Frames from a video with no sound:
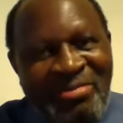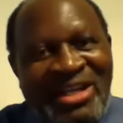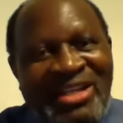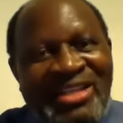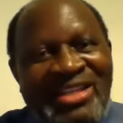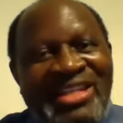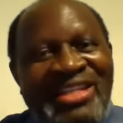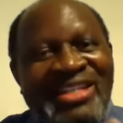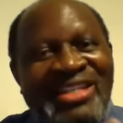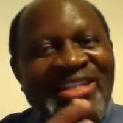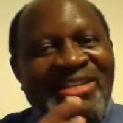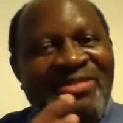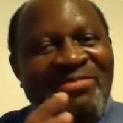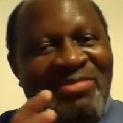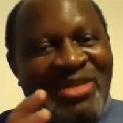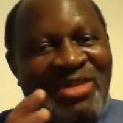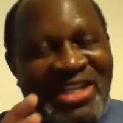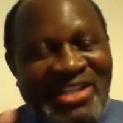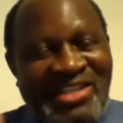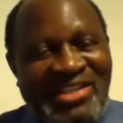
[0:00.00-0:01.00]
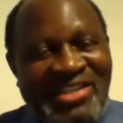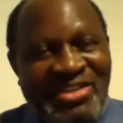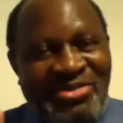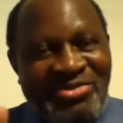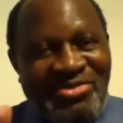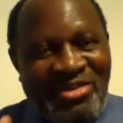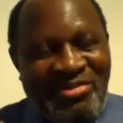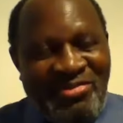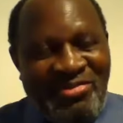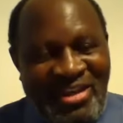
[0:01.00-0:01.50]
but they didn't mix
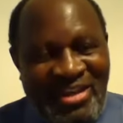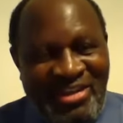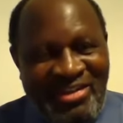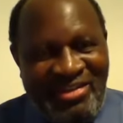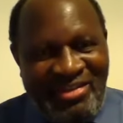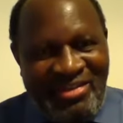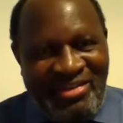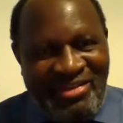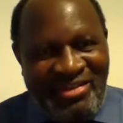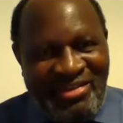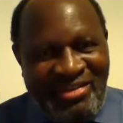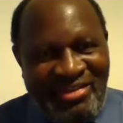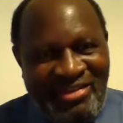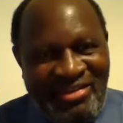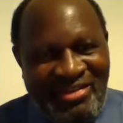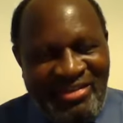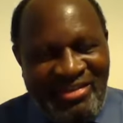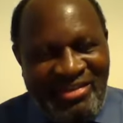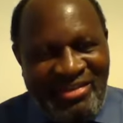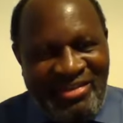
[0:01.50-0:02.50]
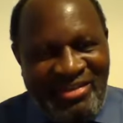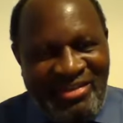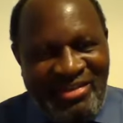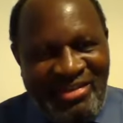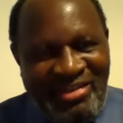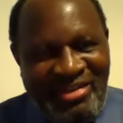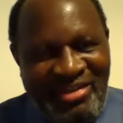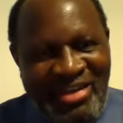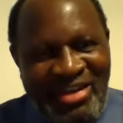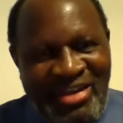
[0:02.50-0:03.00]
it with faith.
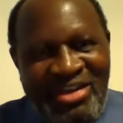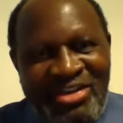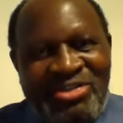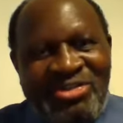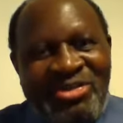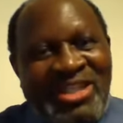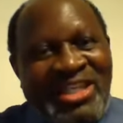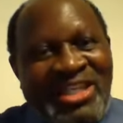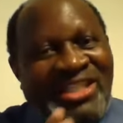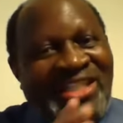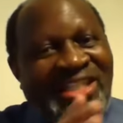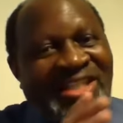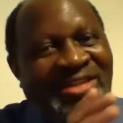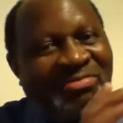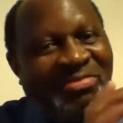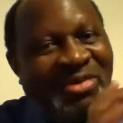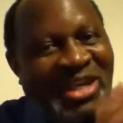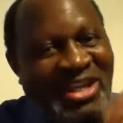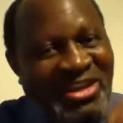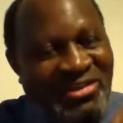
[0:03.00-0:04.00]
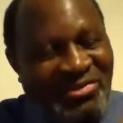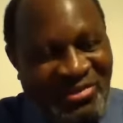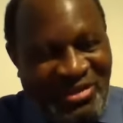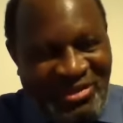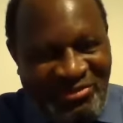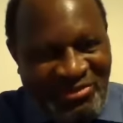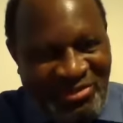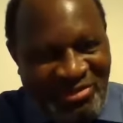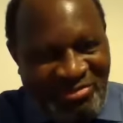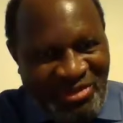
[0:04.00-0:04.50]
So they didn't
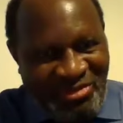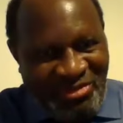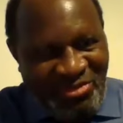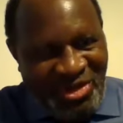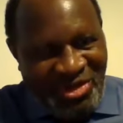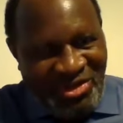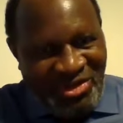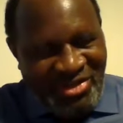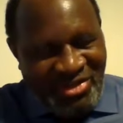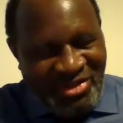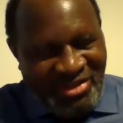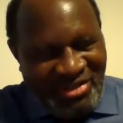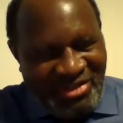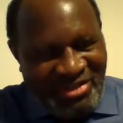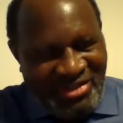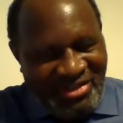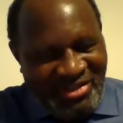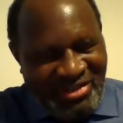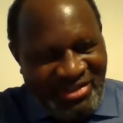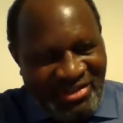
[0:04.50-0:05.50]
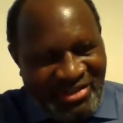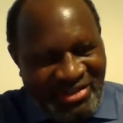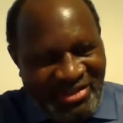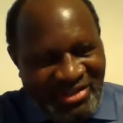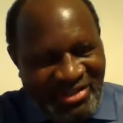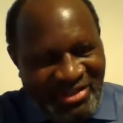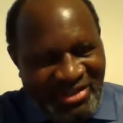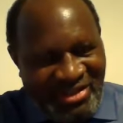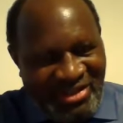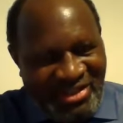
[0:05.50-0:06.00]
benefit from the word.
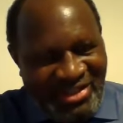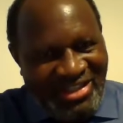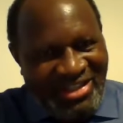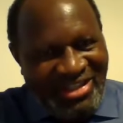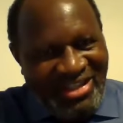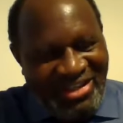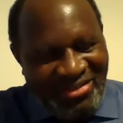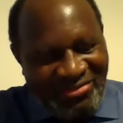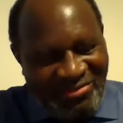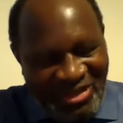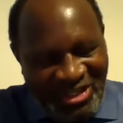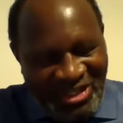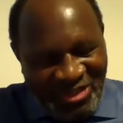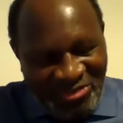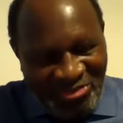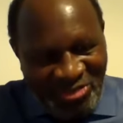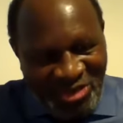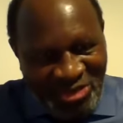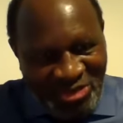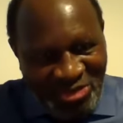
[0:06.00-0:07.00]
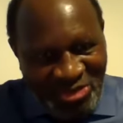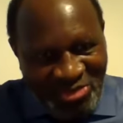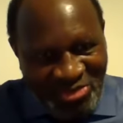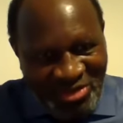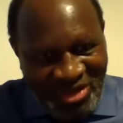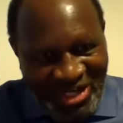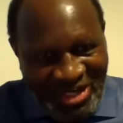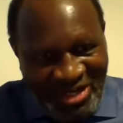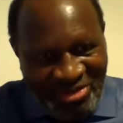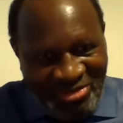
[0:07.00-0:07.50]
Even as we
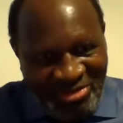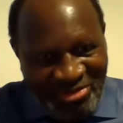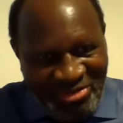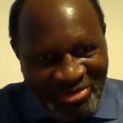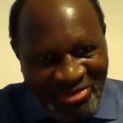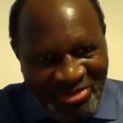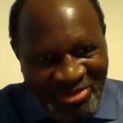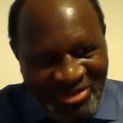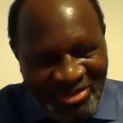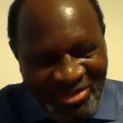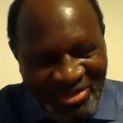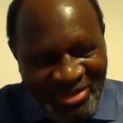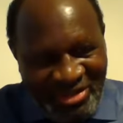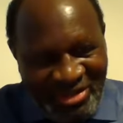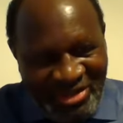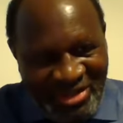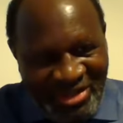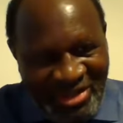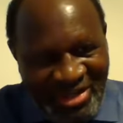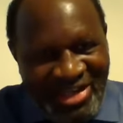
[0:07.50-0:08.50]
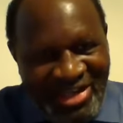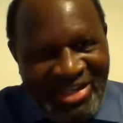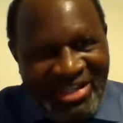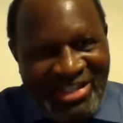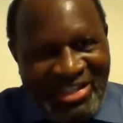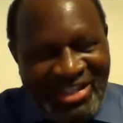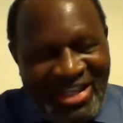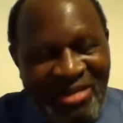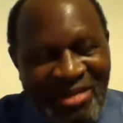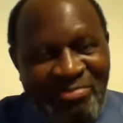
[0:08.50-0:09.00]
talk now,
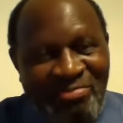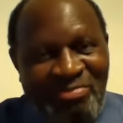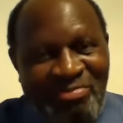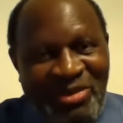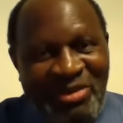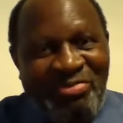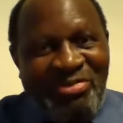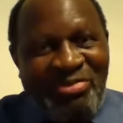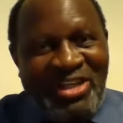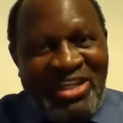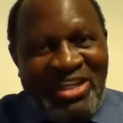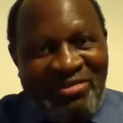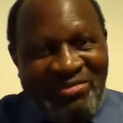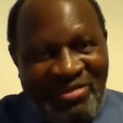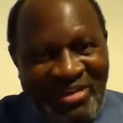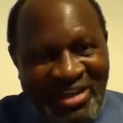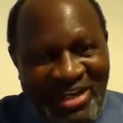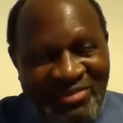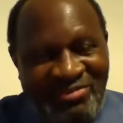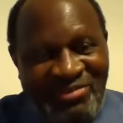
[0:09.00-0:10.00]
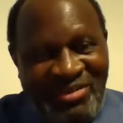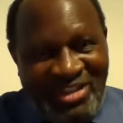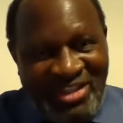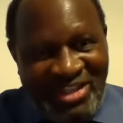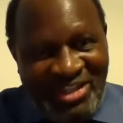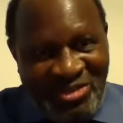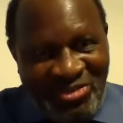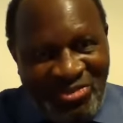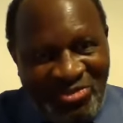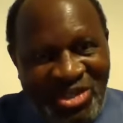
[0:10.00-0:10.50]
some people have left
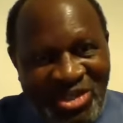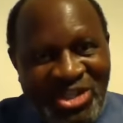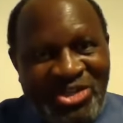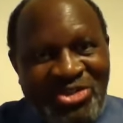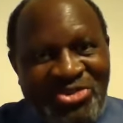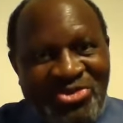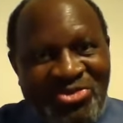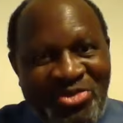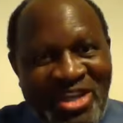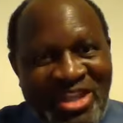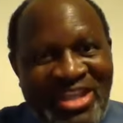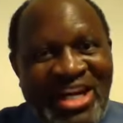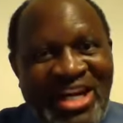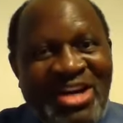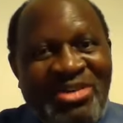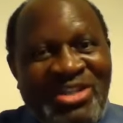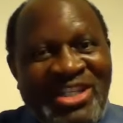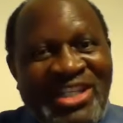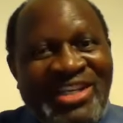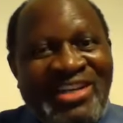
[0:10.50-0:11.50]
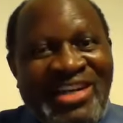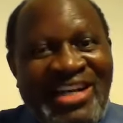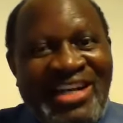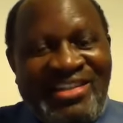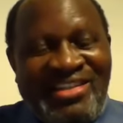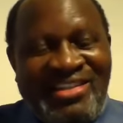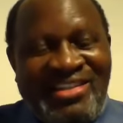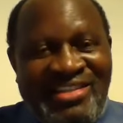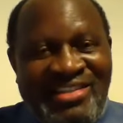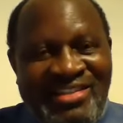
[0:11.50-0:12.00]
this world without
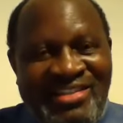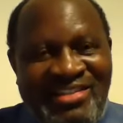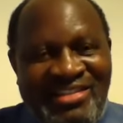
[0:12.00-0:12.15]
Christ.